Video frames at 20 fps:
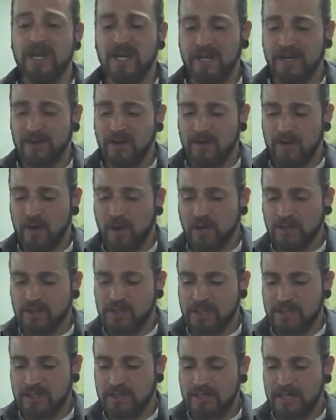And not
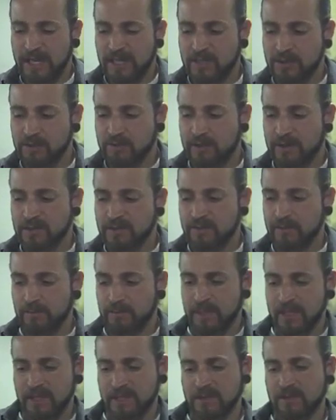just dangerous
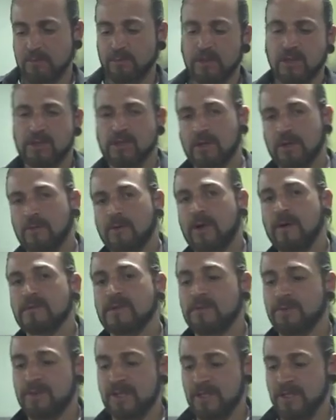because of the blood sugar
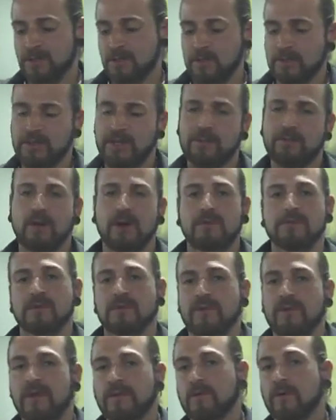problems, but the associated problems
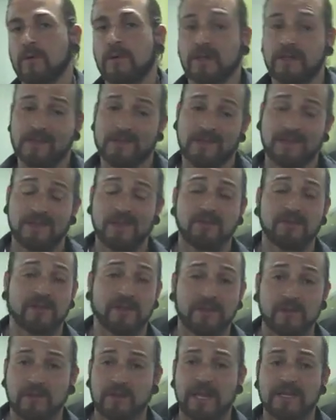with other organs like the
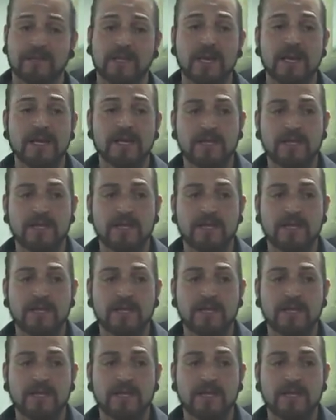adrenal glands.